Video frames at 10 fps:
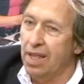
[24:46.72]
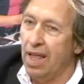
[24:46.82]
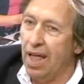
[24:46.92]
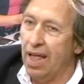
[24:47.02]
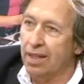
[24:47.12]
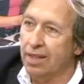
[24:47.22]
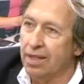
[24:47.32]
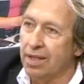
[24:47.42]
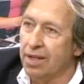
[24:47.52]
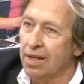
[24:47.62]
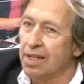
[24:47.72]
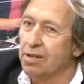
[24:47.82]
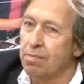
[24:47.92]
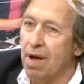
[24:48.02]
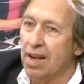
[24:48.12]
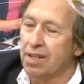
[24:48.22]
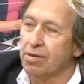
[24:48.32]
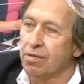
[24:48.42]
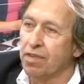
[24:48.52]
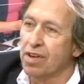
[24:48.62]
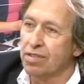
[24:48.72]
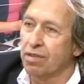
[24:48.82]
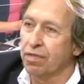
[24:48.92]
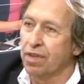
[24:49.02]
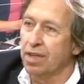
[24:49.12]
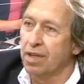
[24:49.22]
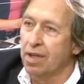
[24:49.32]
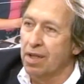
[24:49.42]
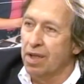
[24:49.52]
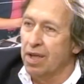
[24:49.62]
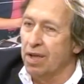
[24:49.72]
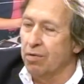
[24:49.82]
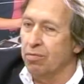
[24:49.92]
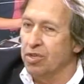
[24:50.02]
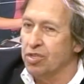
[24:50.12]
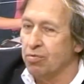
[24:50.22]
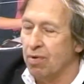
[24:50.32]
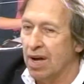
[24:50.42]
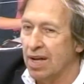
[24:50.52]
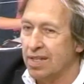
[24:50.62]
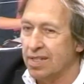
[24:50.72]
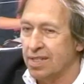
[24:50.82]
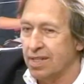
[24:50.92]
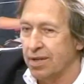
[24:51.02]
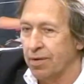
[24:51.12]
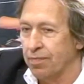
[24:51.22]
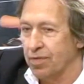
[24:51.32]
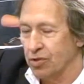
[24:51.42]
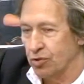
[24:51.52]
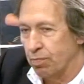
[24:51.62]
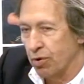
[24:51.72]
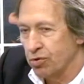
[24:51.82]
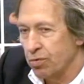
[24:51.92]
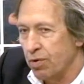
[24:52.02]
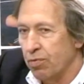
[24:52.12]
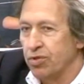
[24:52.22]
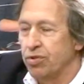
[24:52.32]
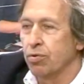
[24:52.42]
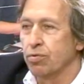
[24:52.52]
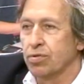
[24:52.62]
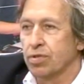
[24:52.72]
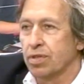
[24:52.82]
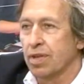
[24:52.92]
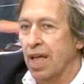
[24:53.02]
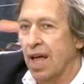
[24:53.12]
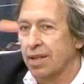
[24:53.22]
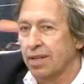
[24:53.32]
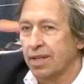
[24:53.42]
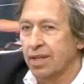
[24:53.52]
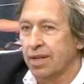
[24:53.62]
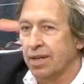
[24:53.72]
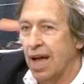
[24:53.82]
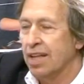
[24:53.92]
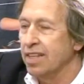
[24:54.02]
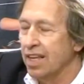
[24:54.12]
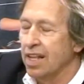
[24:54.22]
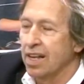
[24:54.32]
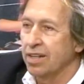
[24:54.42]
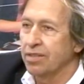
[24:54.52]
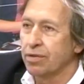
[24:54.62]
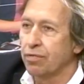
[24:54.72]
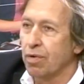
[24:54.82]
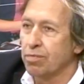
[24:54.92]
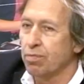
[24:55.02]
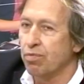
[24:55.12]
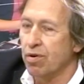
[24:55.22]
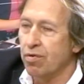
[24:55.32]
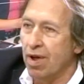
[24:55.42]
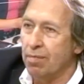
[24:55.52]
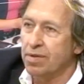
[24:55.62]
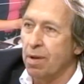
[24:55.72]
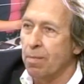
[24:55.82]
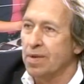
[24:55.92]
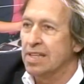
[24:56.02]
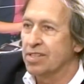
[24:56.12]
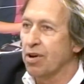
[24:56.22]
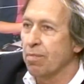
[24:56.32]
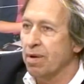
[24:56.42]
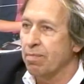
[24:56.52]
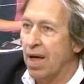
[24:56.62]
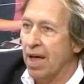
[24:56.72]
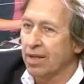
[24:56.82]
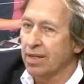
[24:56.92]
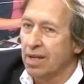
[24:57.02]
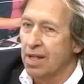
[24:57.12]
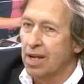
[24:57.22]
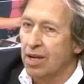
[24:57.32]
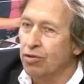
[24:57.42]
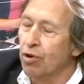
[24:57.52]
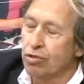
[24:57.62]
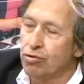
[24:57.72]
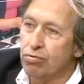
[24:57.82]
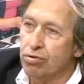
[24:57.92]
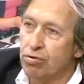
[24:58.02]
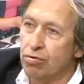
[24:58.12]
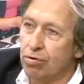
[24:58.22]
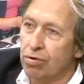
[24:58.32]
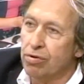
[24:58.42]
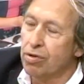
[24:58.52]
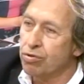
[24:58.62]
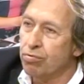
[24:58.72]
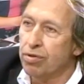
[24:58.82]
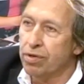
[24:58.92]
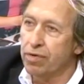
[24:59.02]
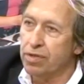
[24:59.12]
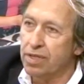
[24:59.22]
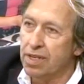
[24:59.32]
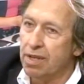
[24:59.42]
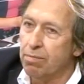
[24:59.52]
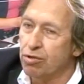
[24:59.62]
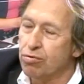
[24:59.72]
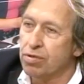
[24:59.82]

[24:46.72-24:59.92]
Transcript: and little by little philosophy, which was supposed to be reduced and annihilated from the programs, is coming back, not through school, not through university, but through the